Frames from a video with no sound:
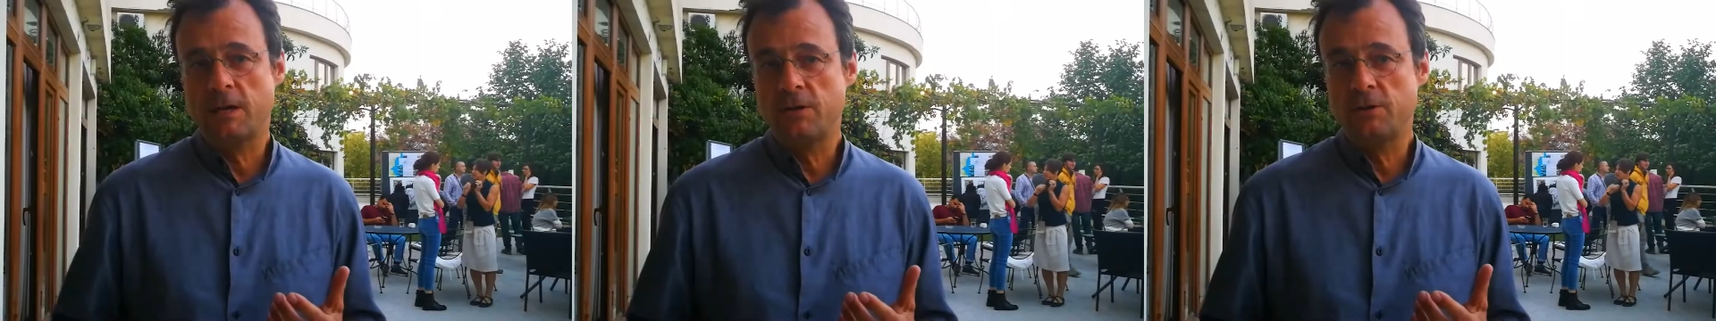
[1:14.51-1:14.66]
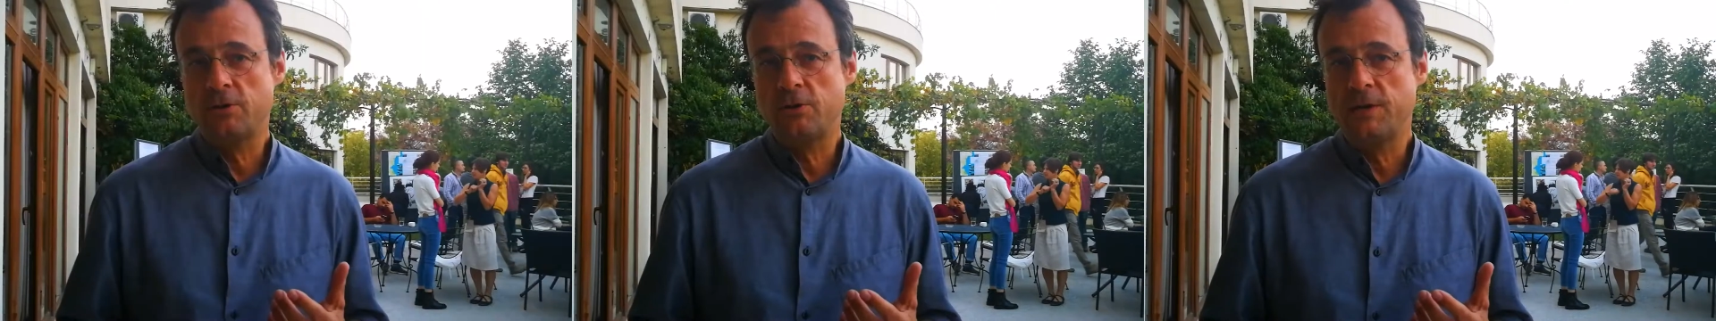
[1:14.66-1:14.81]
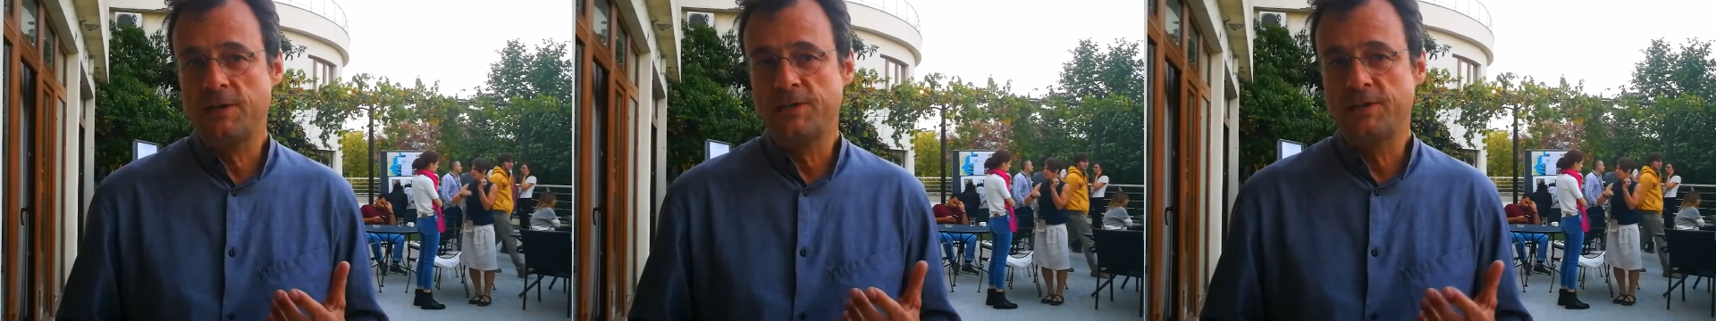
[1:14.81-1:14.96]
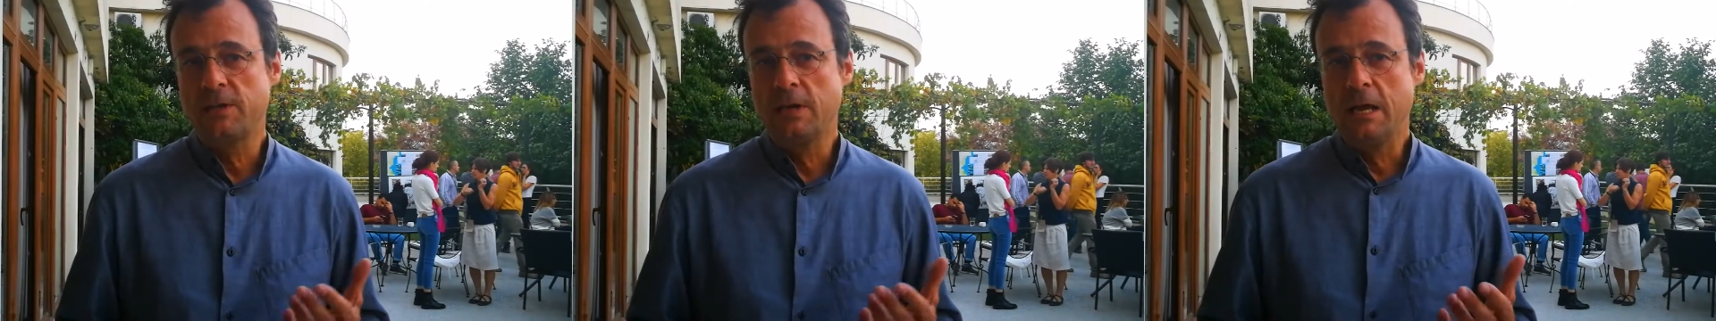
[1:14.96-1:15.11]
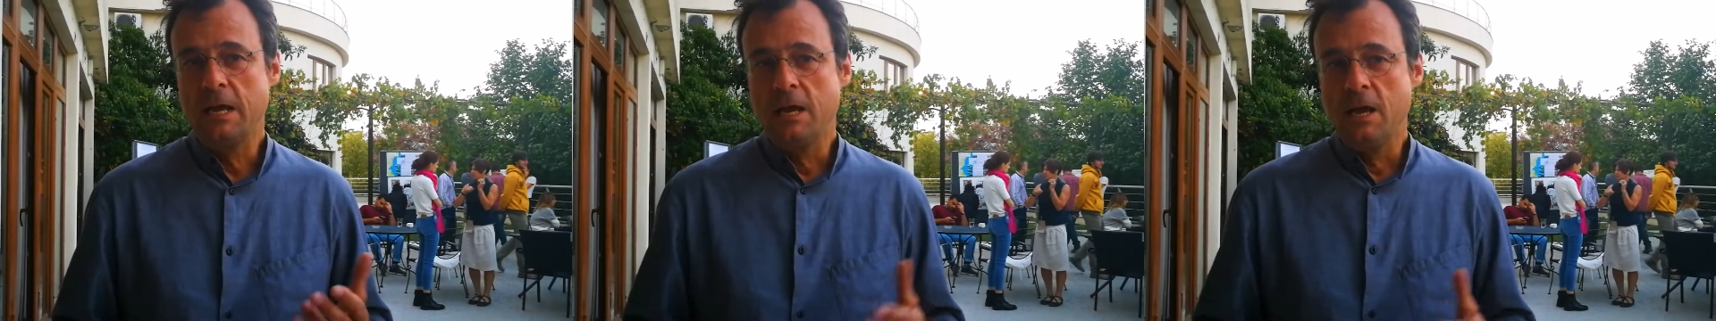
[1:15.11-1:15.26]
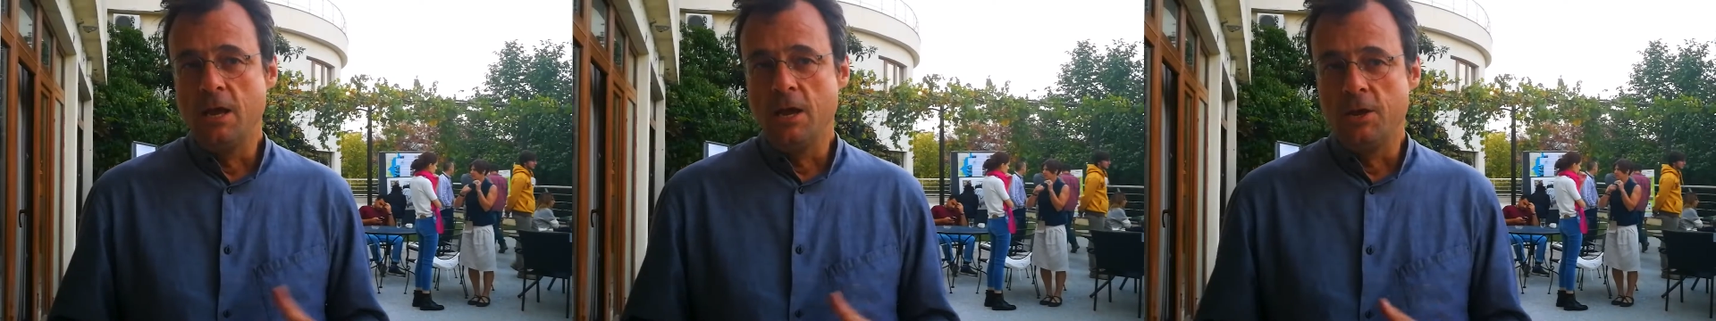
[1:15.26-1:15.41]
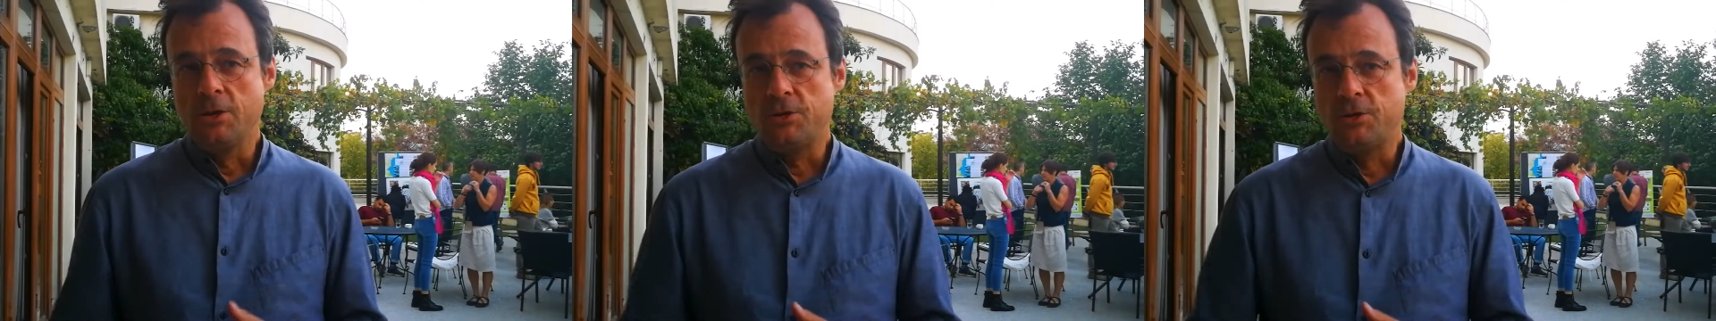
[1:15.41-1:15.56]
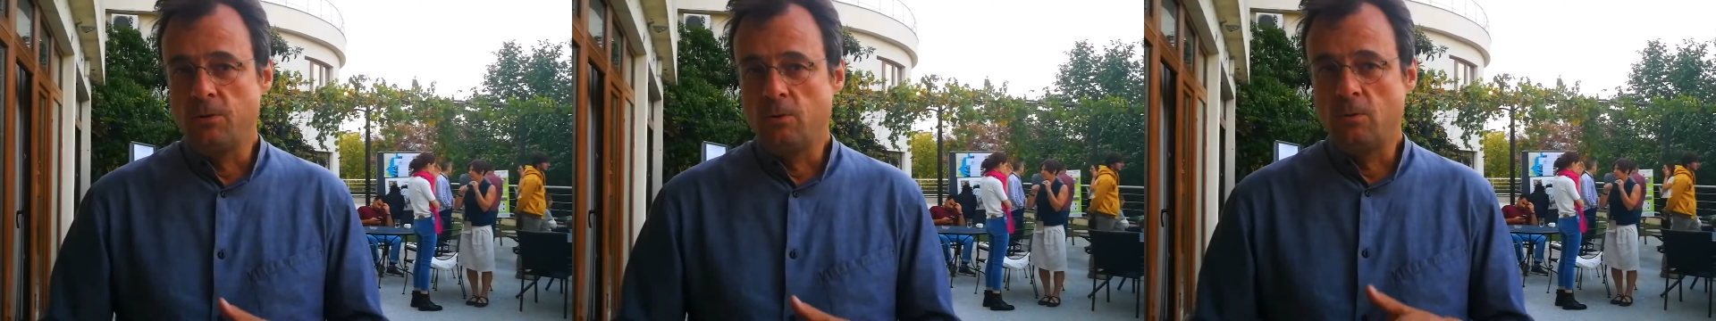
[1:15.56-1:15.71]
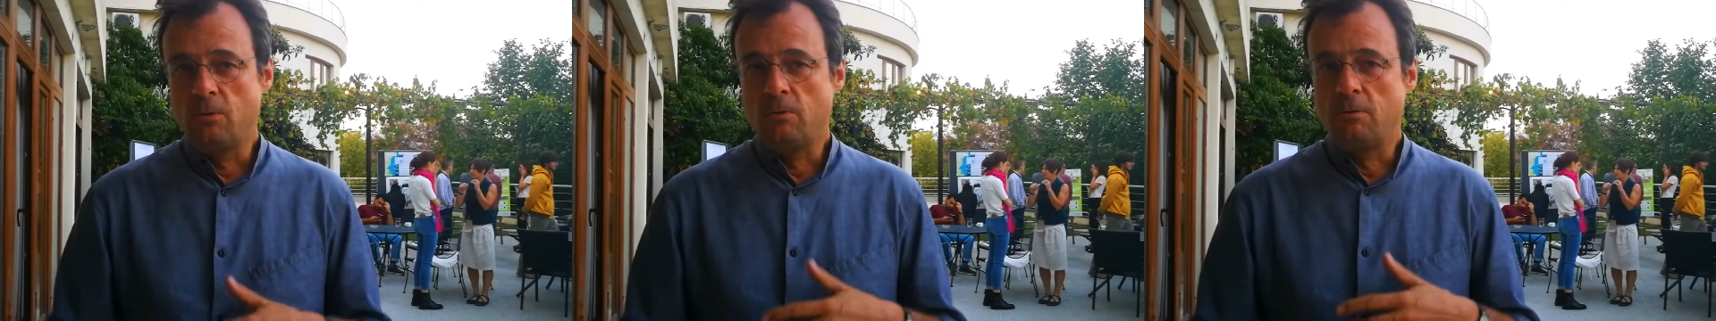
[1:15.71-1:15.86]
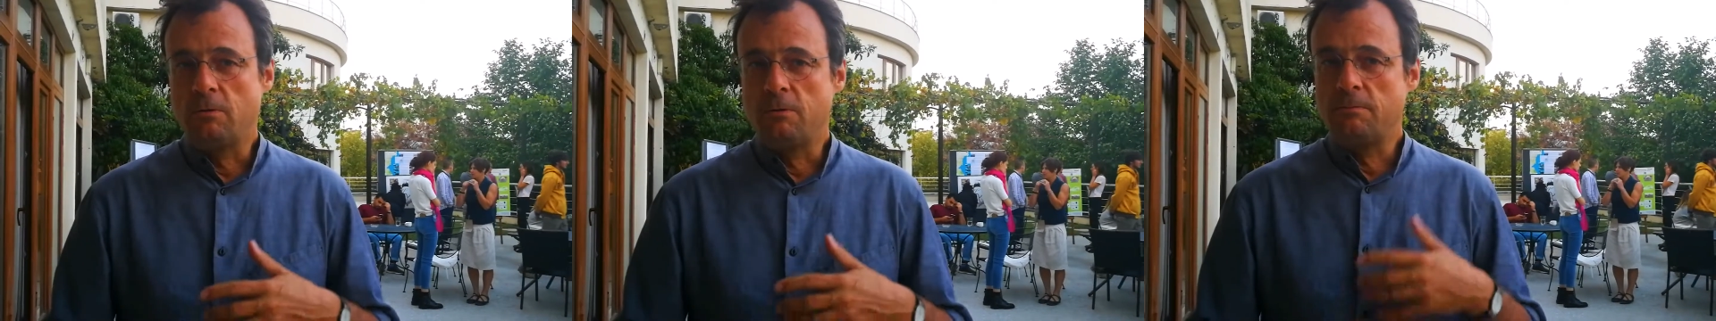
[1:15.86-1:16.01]
countries
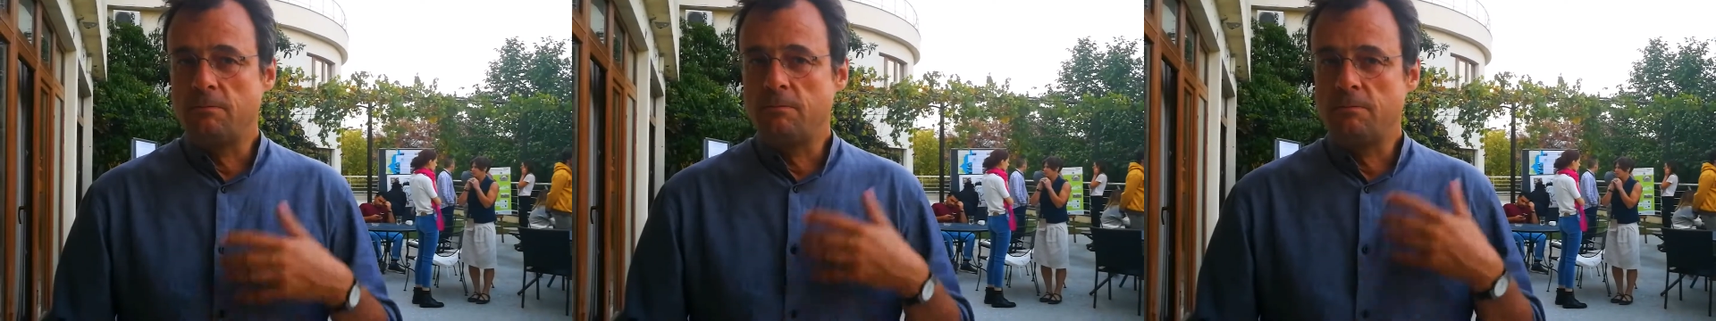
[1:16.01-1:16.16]
to